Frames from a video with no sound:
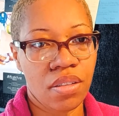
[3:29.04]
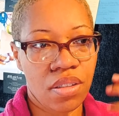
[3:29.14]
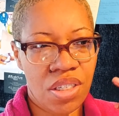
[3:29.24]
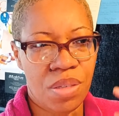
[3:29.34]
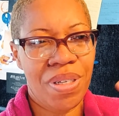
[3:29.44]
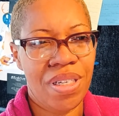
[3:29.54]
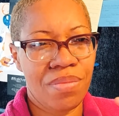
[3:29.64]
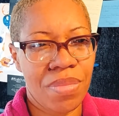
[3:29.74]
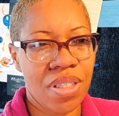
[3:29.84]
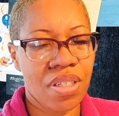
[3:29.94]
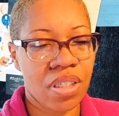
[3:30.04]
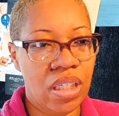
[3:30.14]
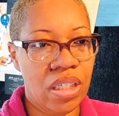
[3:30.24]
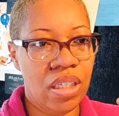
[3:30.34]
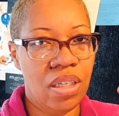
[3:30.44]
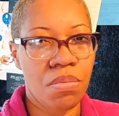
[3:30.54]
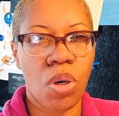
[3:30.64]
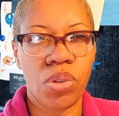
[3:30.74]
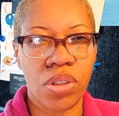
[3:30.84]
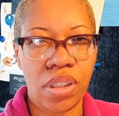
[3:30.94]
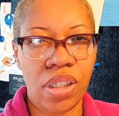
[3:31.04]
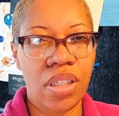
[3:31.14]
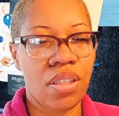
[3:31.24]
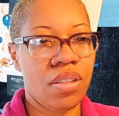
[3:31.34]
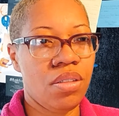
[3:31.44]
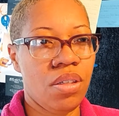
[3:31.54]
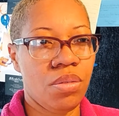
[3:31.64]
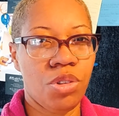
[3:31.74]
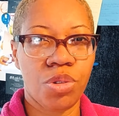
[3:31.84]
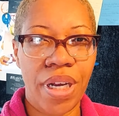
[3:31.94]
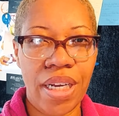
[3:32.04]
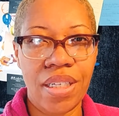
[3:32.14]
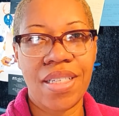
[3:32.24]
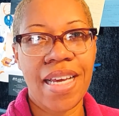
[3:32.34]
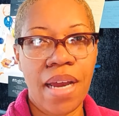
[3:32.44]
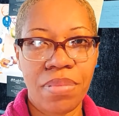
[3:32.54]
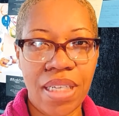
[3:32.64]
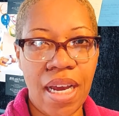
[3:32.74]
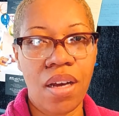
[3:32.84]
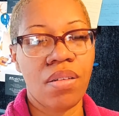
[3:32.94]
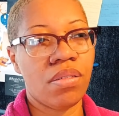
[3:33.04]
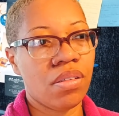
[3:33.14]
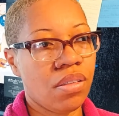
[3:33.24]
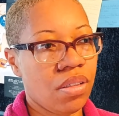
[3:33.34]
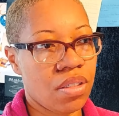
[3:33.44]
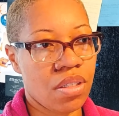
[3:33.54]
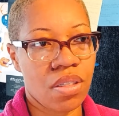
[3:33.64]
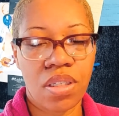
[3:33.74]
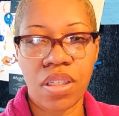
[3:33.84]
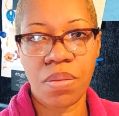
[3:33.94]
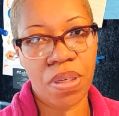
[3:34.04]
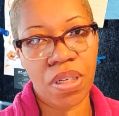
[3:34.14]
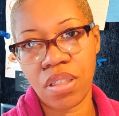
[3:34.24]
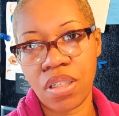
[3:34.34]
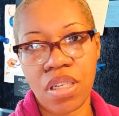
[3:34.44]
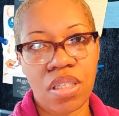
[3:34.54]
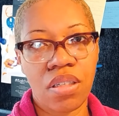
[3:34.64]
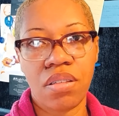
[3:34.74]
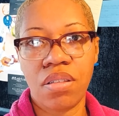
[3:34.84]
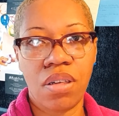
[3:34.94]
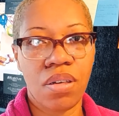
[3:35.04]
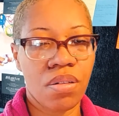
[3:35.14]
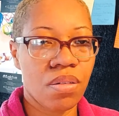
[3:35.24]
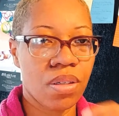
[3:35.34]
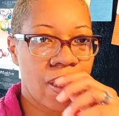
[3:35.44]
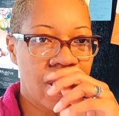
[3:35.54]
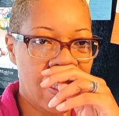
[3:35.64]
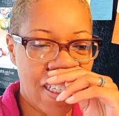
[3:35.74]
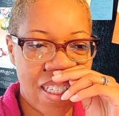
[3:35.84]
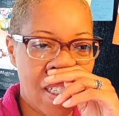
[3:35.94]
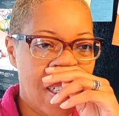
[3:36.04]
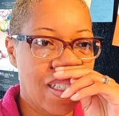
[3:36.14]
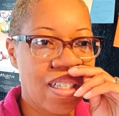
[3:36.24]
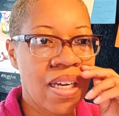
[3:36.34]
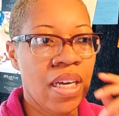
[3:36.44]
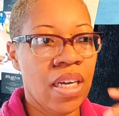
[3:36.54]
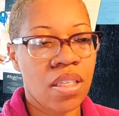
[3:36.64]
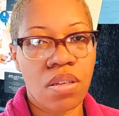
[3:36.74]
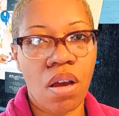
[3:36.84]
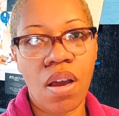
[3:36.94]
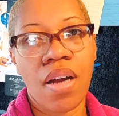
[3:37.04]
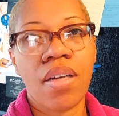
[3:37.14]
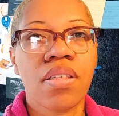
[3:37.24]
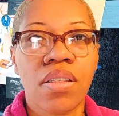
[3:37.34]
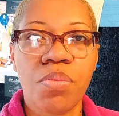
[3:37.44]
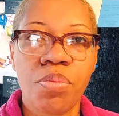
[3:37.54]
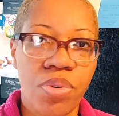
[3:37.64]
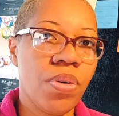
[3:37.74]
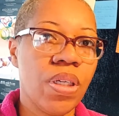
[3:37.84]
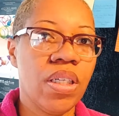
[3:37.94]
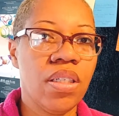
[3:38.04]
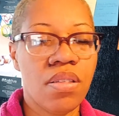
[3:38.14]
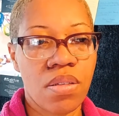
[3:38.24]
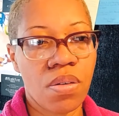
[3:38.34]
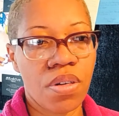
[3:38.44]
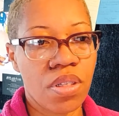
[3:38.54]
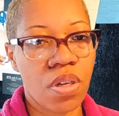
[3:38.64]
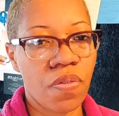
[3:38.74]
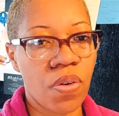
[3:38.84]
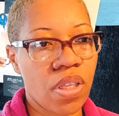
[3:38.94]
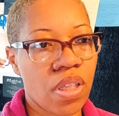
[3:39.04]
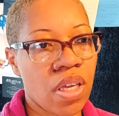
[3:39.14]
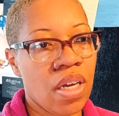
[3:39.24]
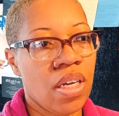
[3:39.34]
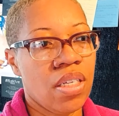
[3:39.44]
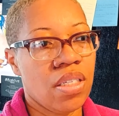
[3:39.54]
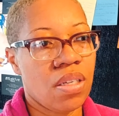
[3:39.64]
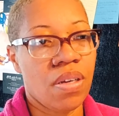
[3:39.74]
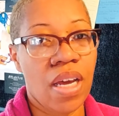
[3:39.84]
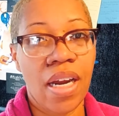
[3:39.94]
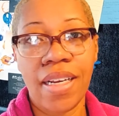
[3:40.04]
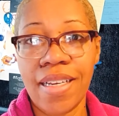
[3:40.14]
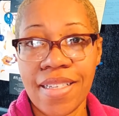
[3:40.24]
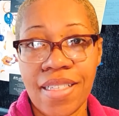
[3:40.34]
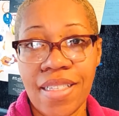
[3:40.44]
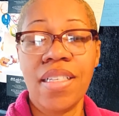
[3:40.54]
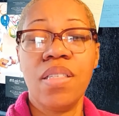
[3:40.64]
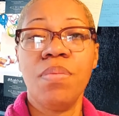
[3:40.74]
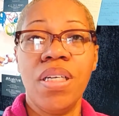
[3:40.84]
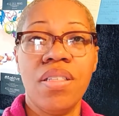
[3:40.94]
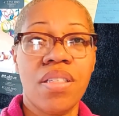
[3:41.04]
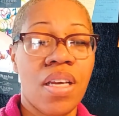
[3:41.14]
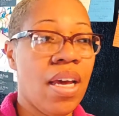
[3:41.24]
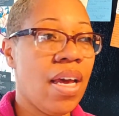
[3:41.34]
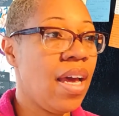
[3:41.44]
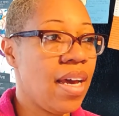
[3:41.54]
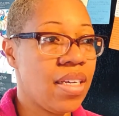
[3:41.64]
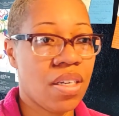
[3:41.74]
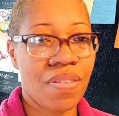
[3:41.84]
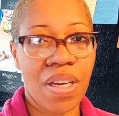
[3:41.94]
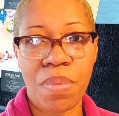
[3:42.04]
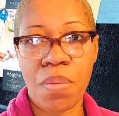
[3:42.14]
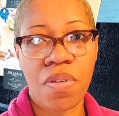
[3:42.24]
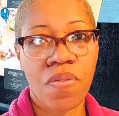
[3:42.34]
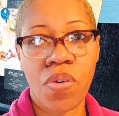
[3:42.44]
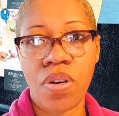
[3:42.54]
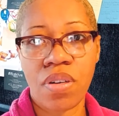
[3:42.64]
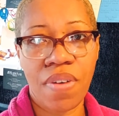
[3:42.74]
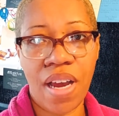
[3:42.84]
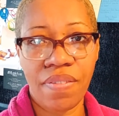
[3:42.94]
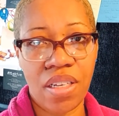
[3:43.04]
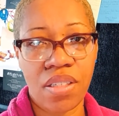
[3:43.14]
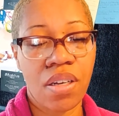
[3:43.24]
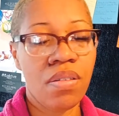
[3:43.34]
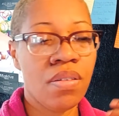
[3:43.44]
just being mentally and emotionally, drained, tapped out. Sleeping isn't, consistent. It's constantly broken, so on and so forth. So now that he is 6 months, as of like maybe 4 or 5 days ago,